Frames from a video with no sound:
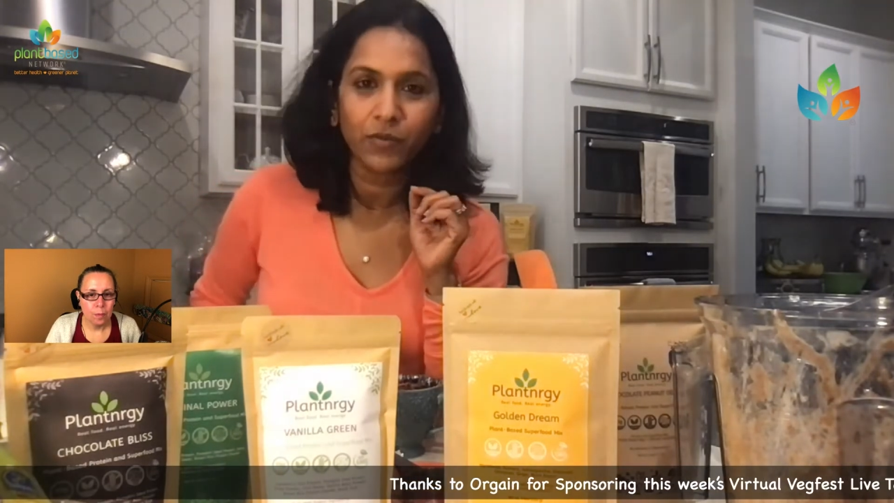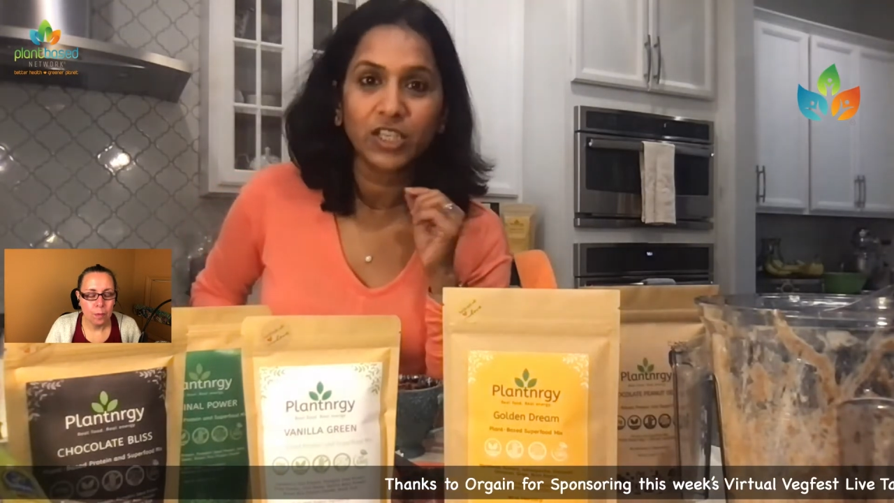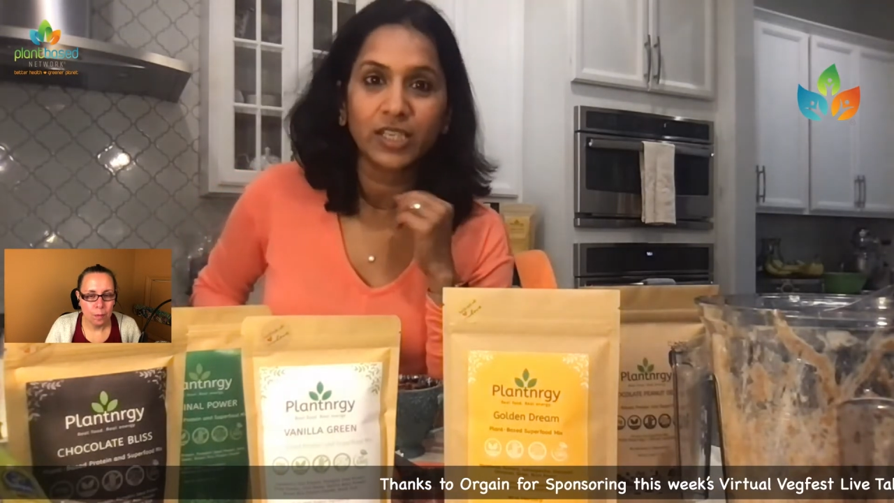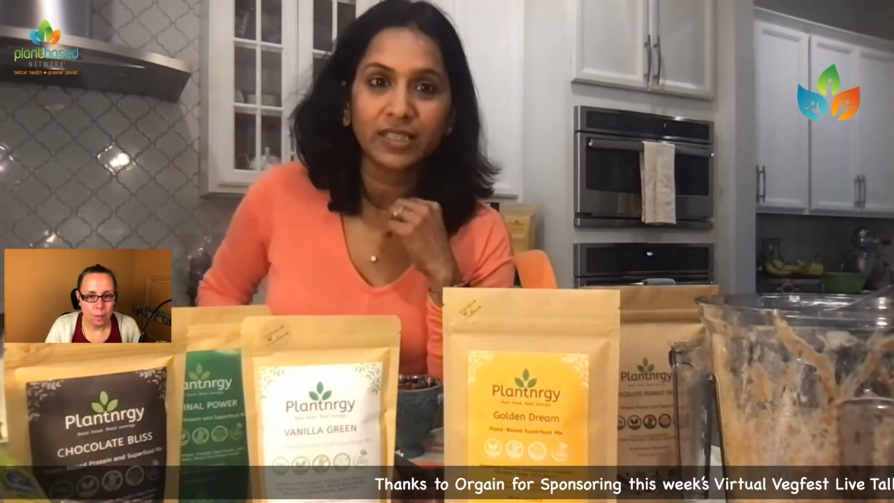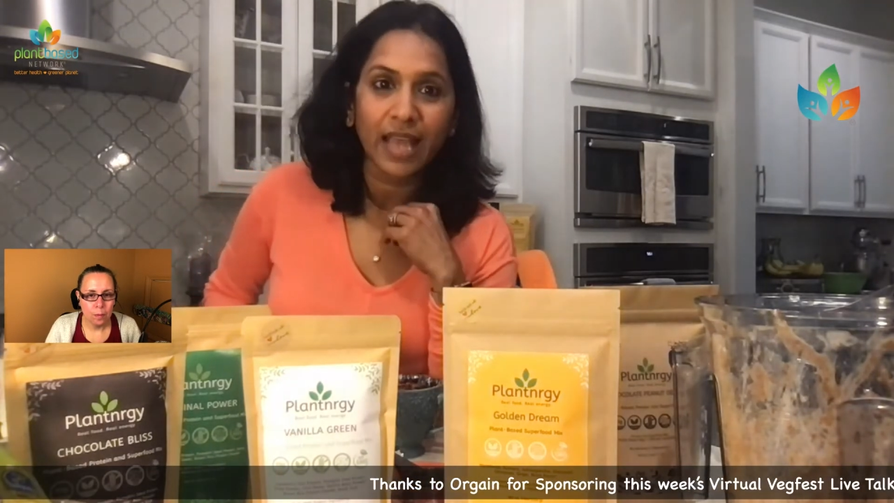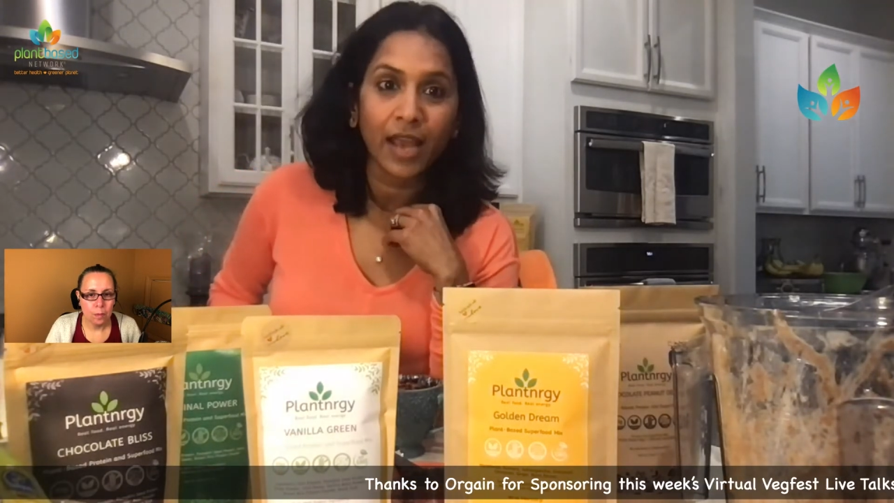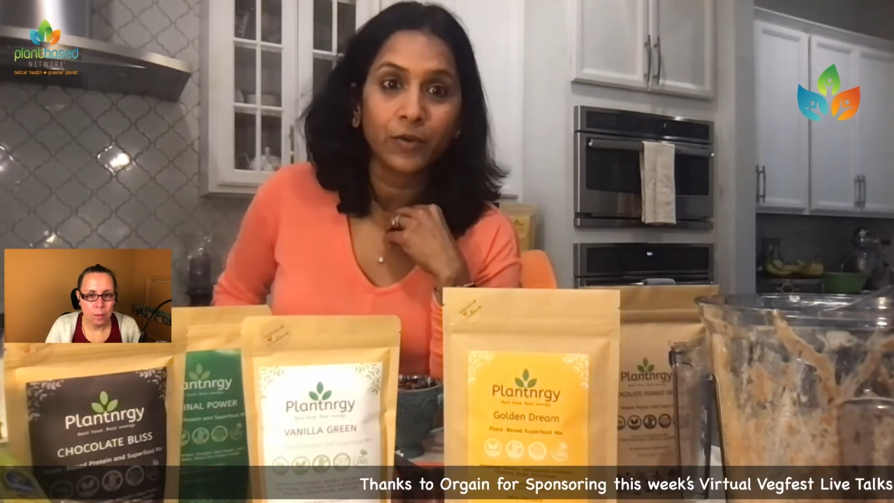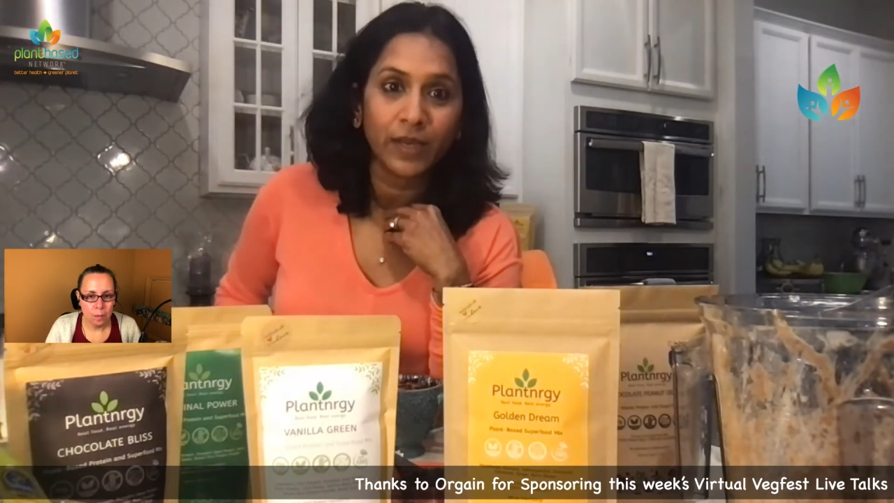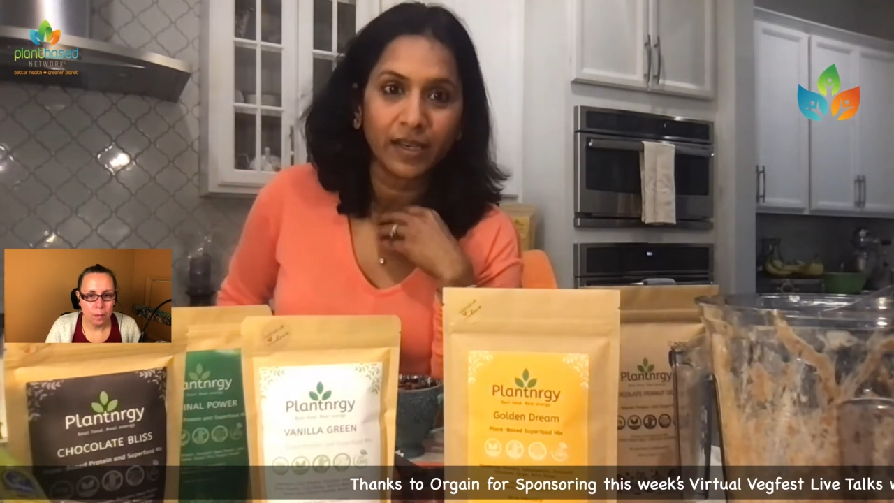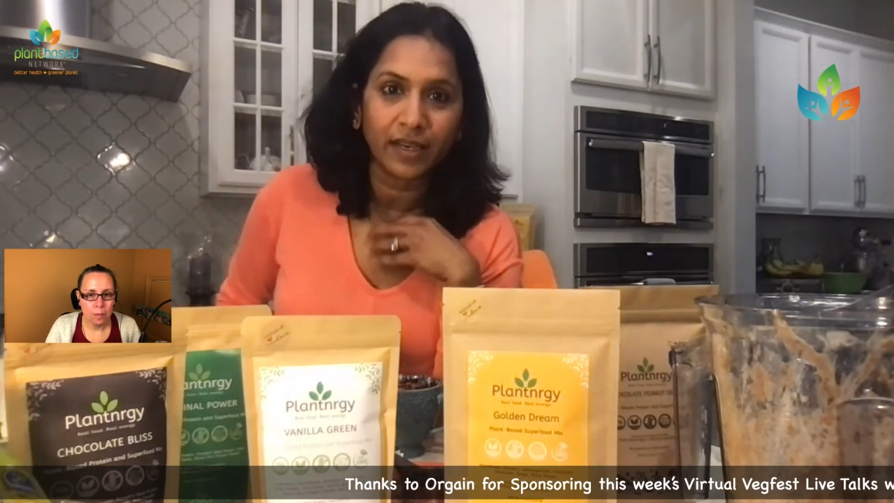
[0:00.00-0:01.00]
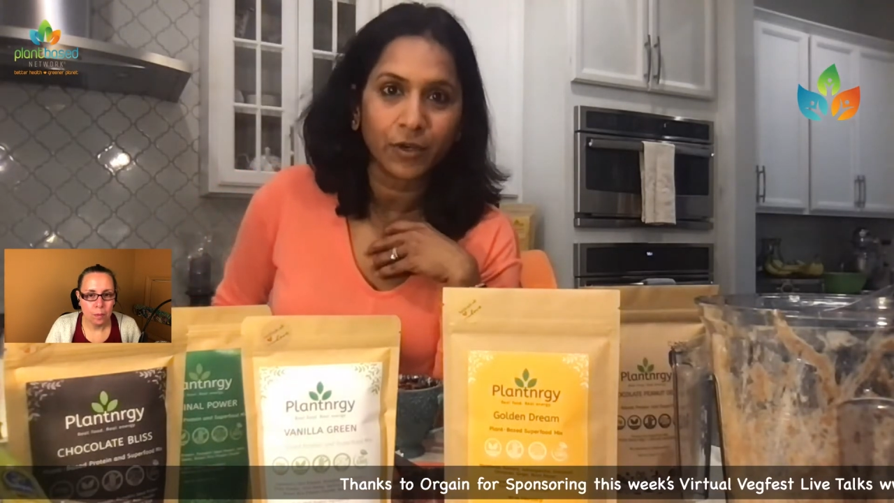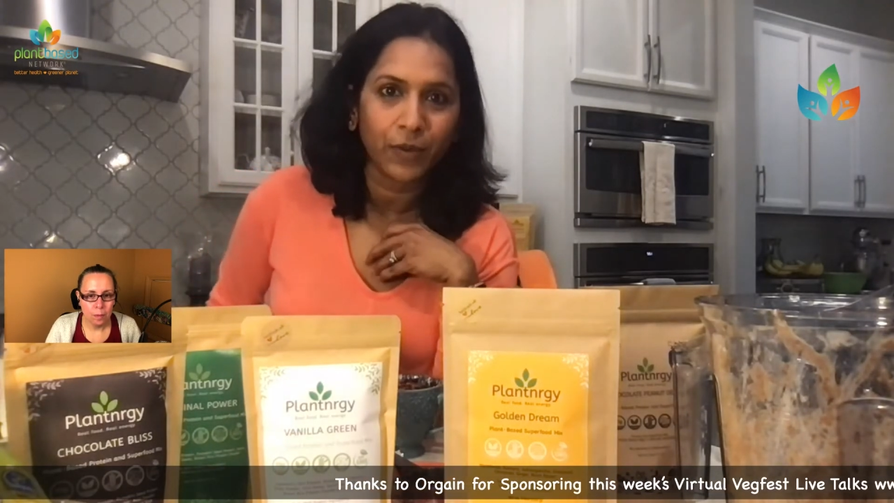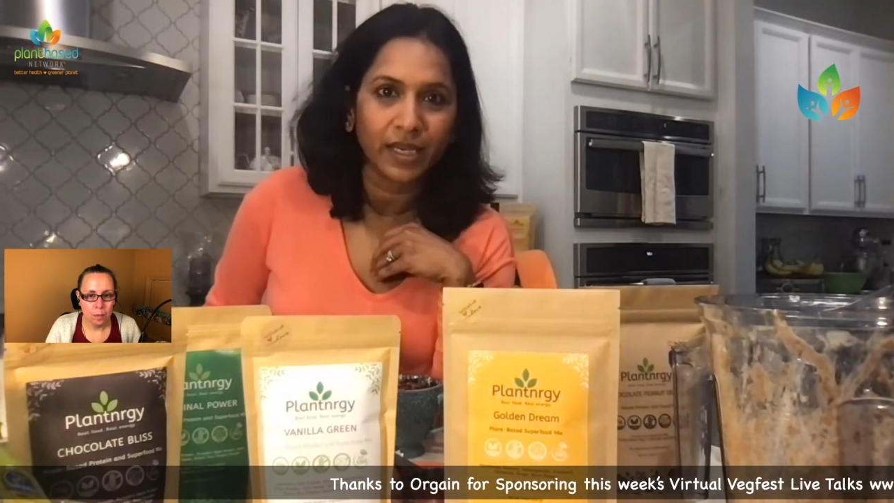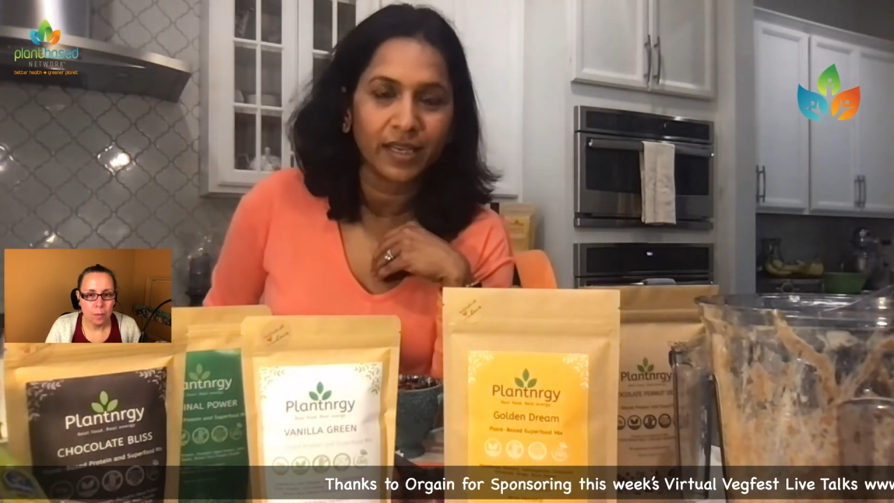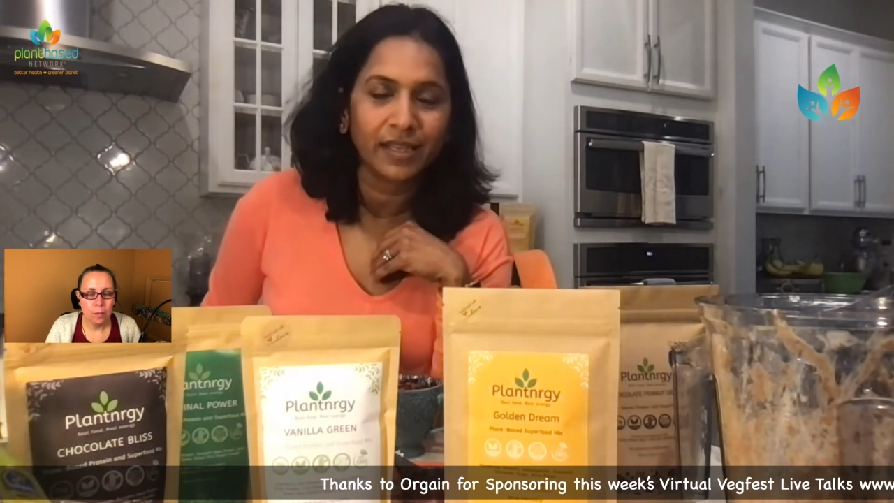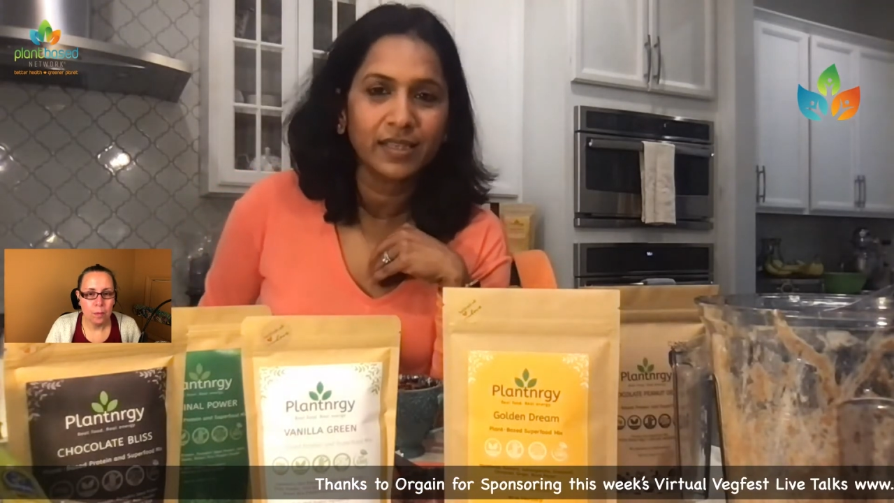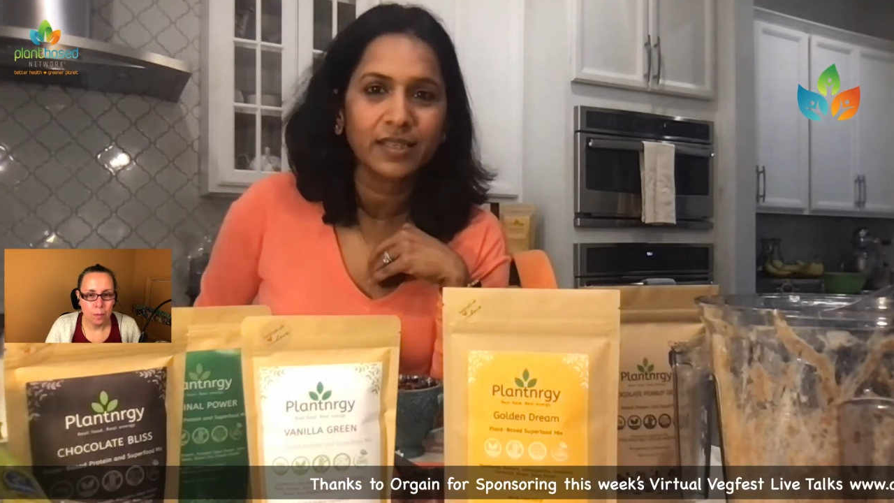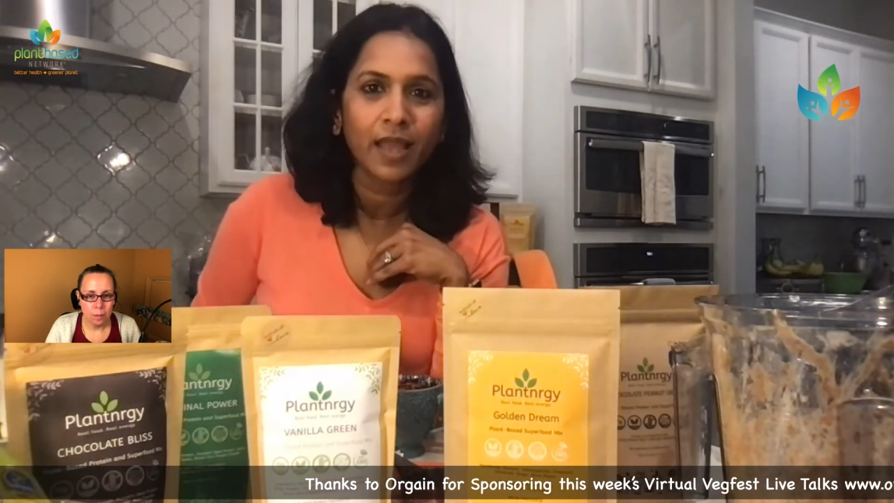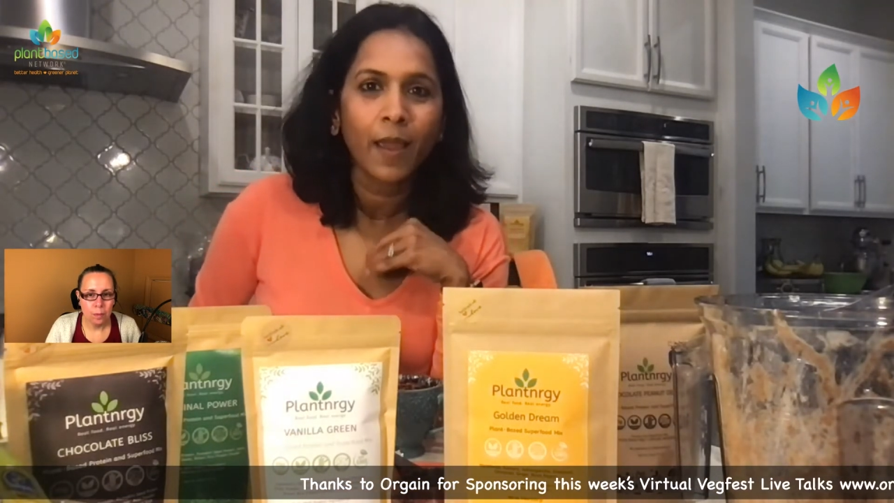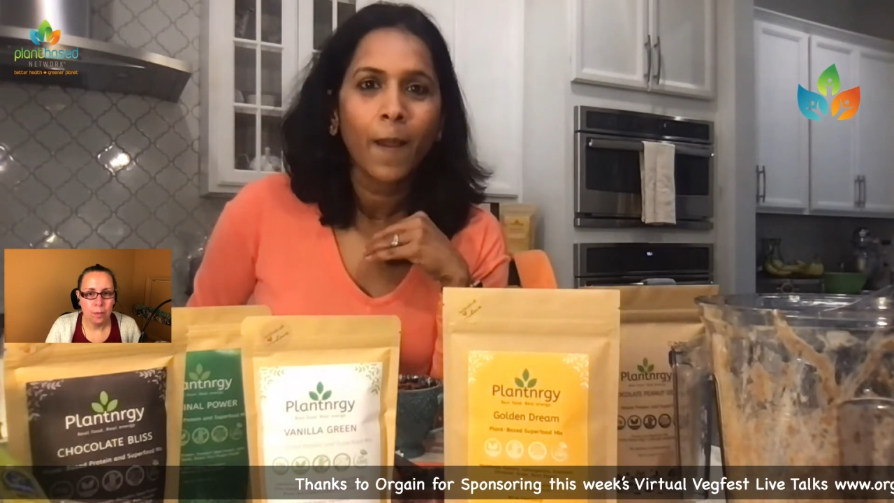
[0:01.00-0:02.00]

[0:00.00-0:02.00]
We just add real ingredients.